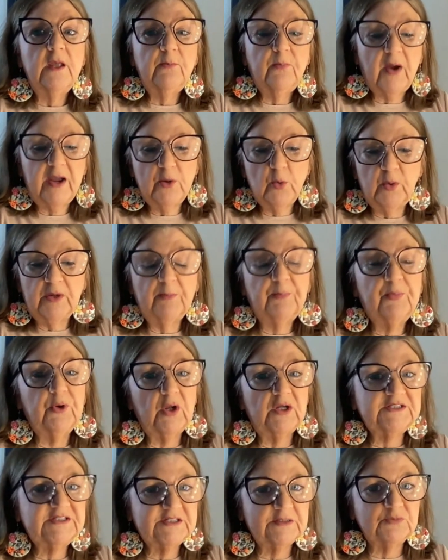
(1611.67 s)
Probably want to put
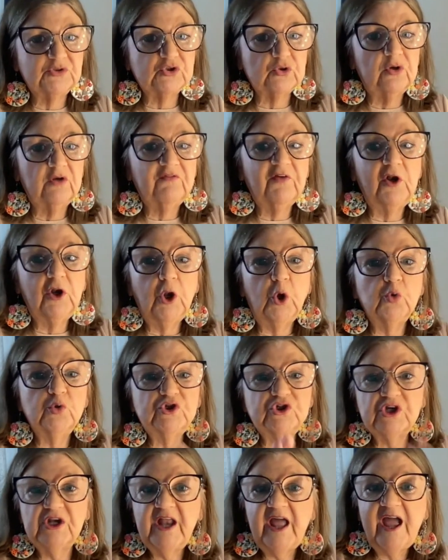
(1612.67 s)
on some sort of a
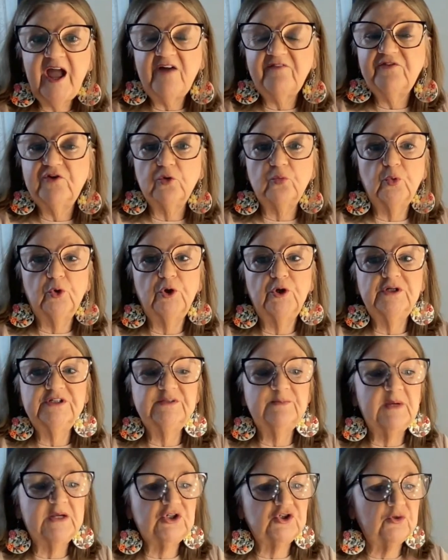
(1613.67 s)
lotion
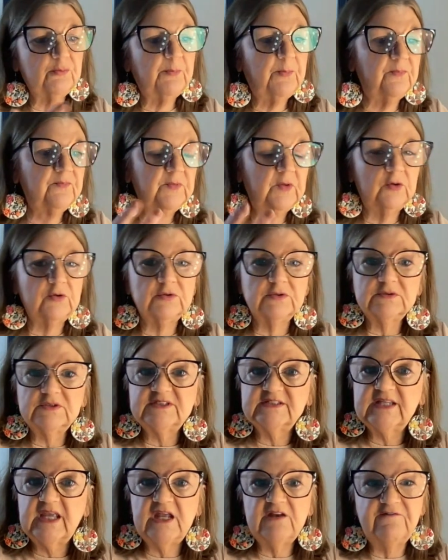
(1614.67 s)
afterwards. Makes your
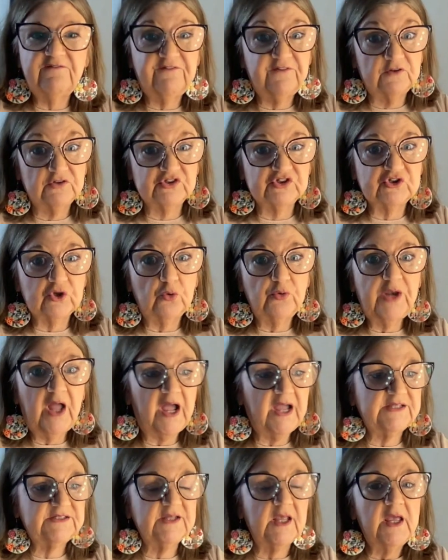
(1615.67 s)
skin feel so
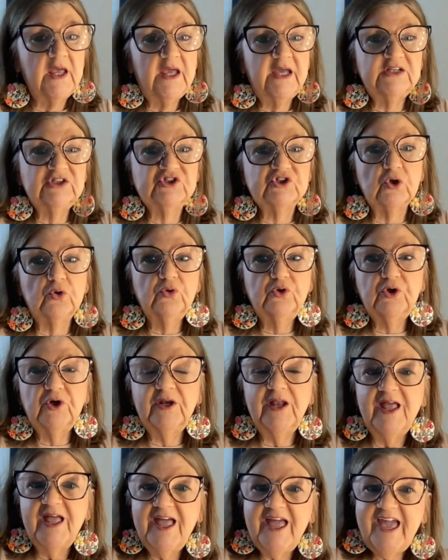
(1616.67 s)
nice and so
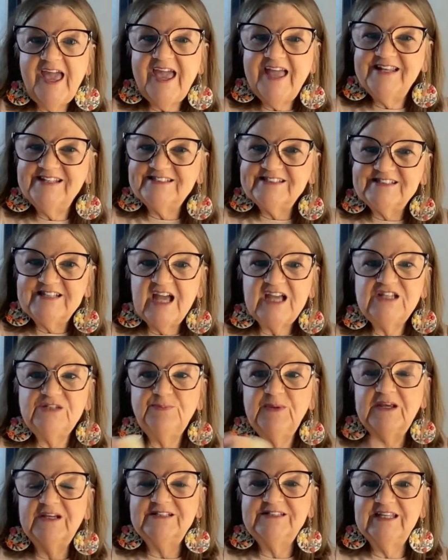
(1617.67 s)
good. And it's nice
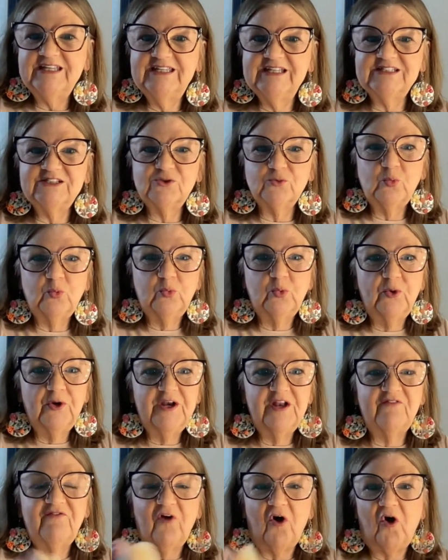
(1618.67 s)
because it gets
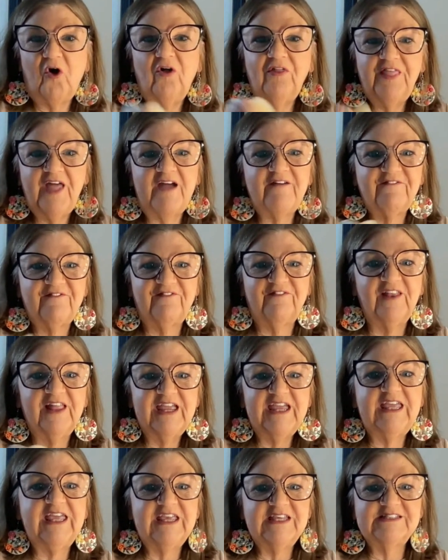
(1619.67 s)
rid of all that
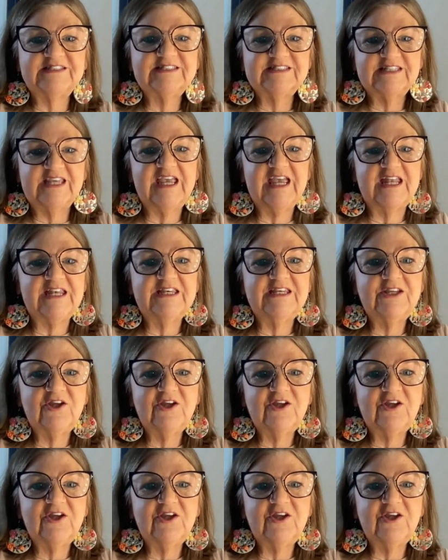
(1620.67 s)
flaky skin.